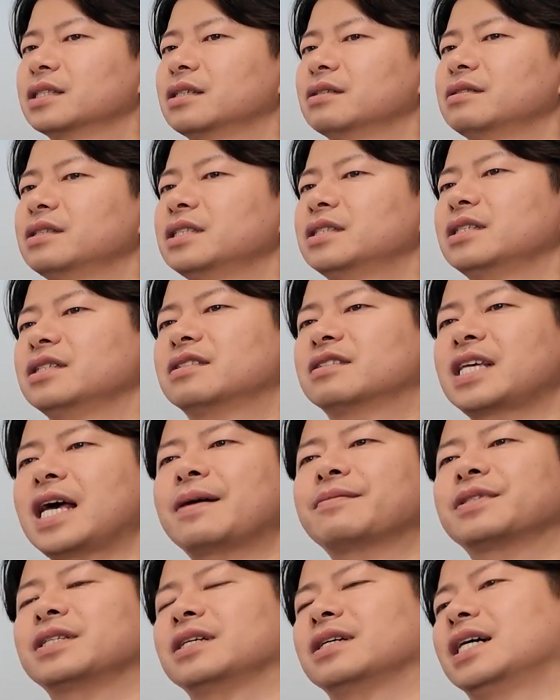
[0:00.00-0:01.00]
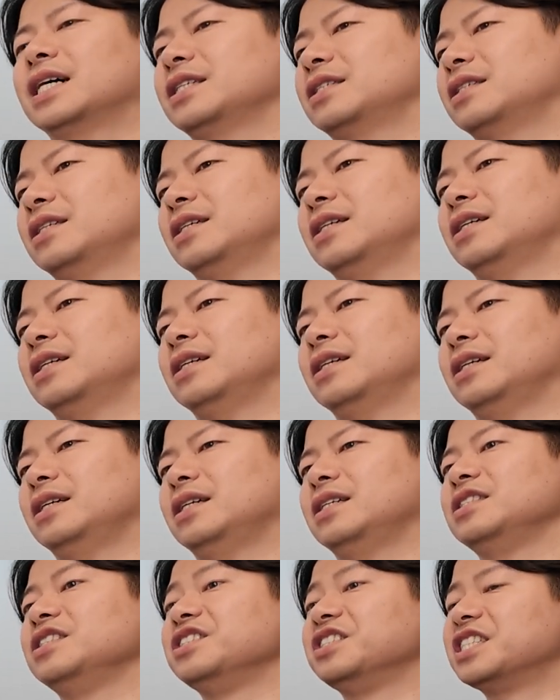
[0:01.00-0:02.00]
So this is something I see
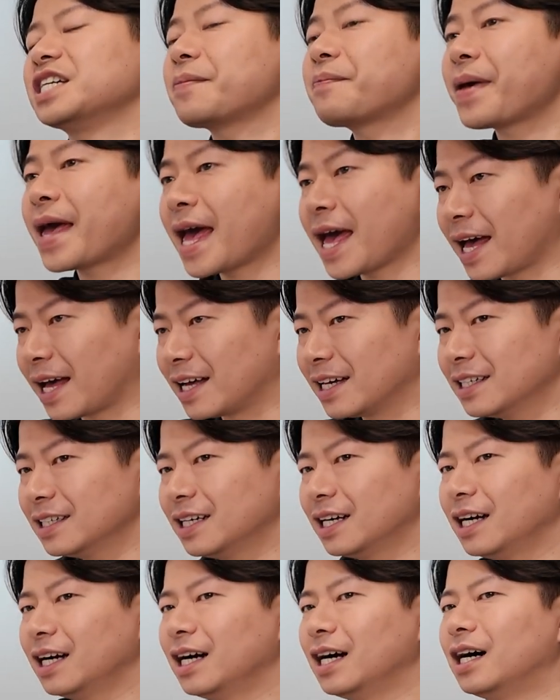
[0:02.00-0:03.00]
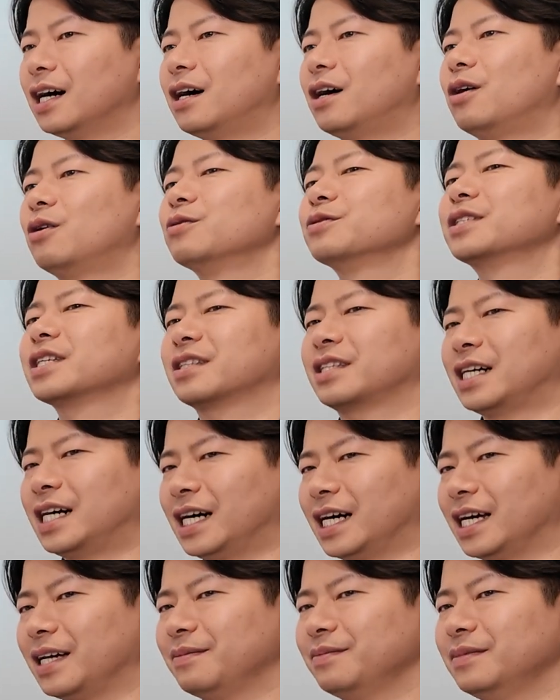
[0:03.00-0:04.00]
in Japan all the
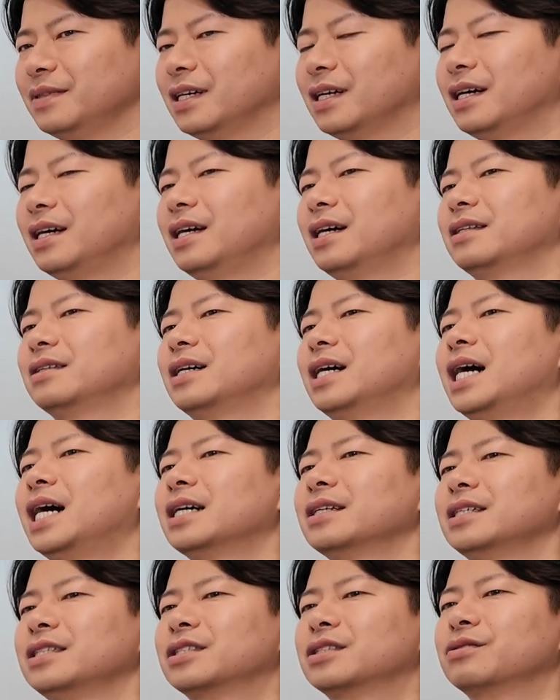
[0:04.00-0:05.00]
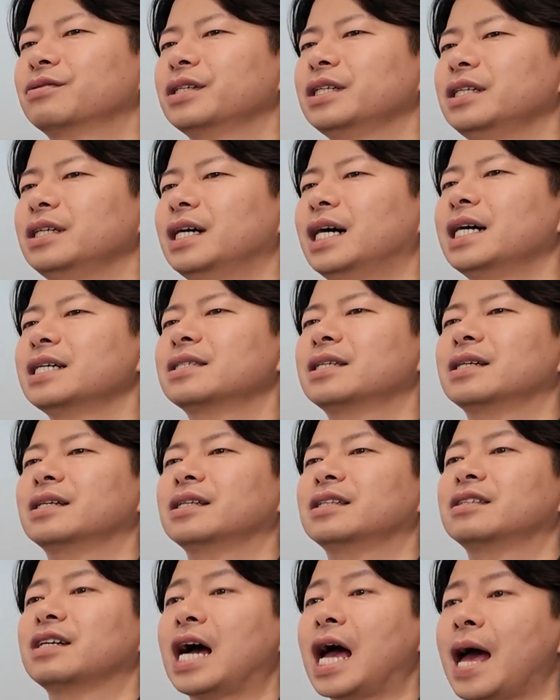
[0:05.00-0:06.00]
time. And honestly, I think
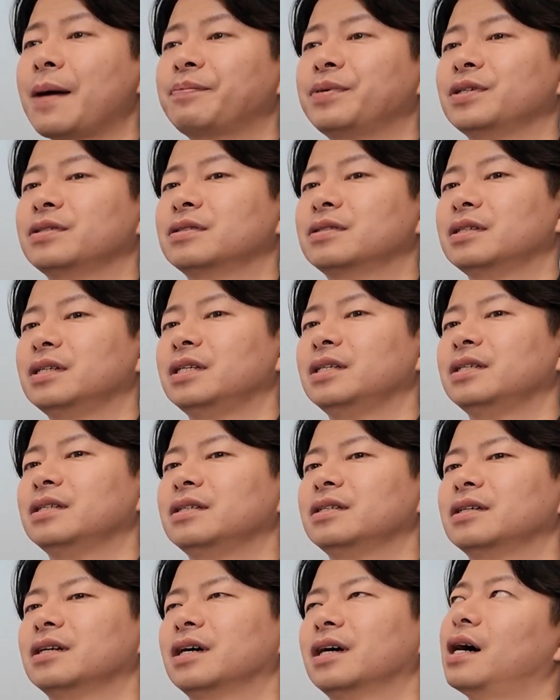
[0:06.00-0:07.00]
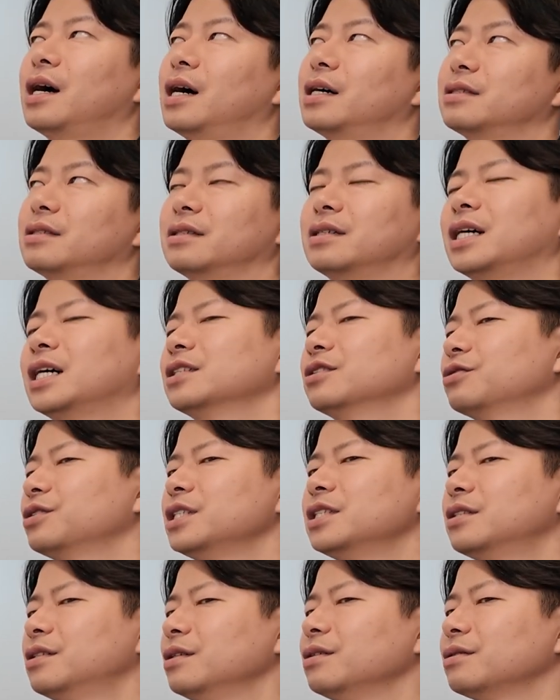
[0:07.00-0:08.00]
it happens in other
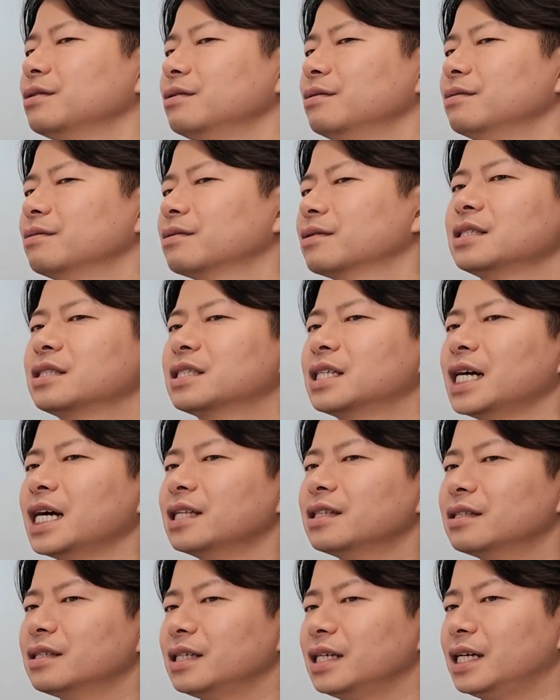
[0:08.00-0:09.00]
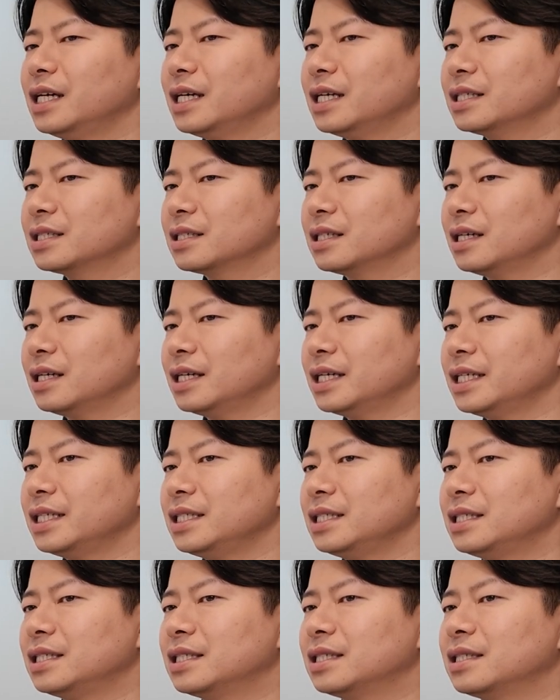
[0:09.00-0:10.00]
countries too. Chat is
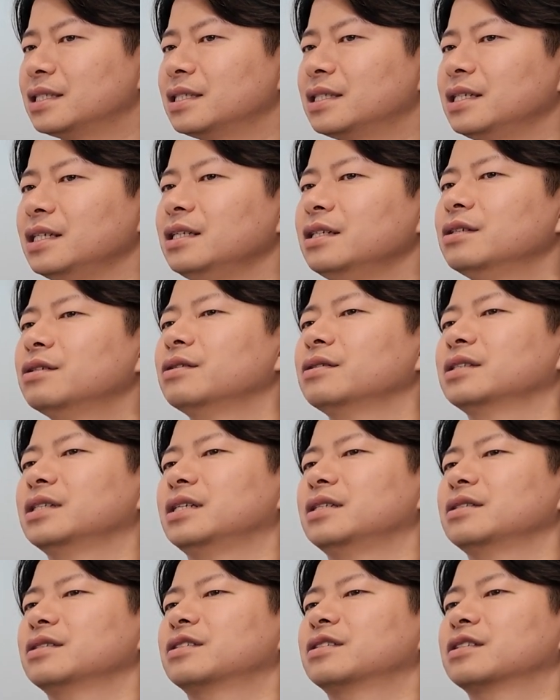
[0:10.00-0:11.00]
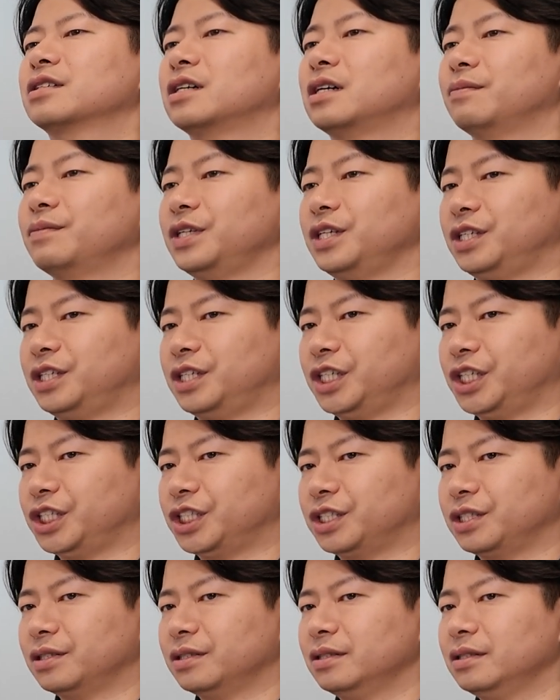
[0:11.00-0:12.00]
asynchronous
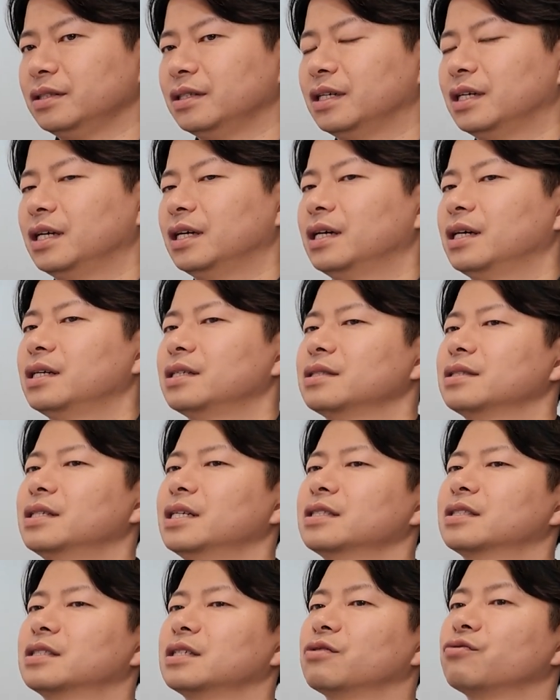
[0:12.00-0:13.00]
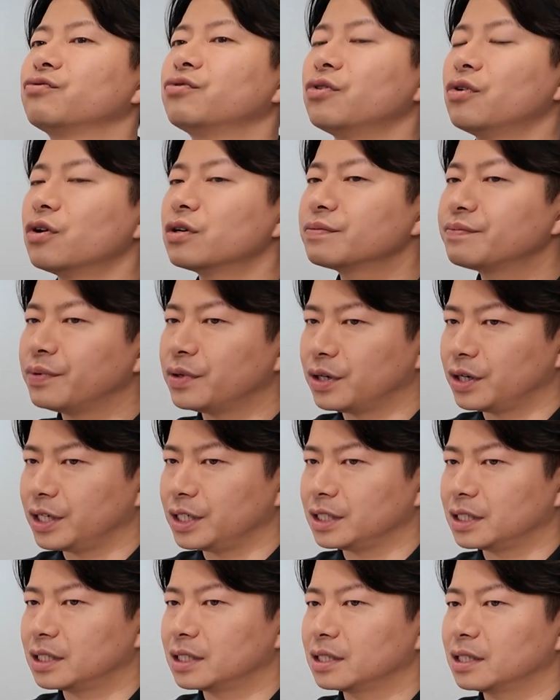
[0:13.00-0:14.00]
communication. That's the whole
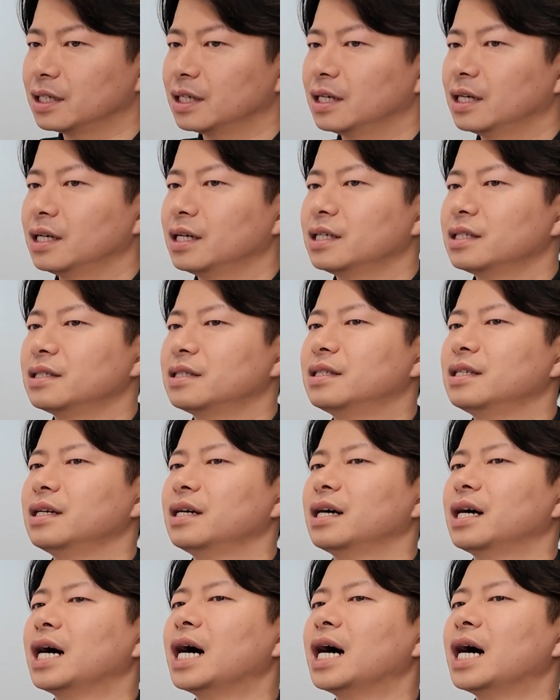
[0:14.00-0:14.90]
point. The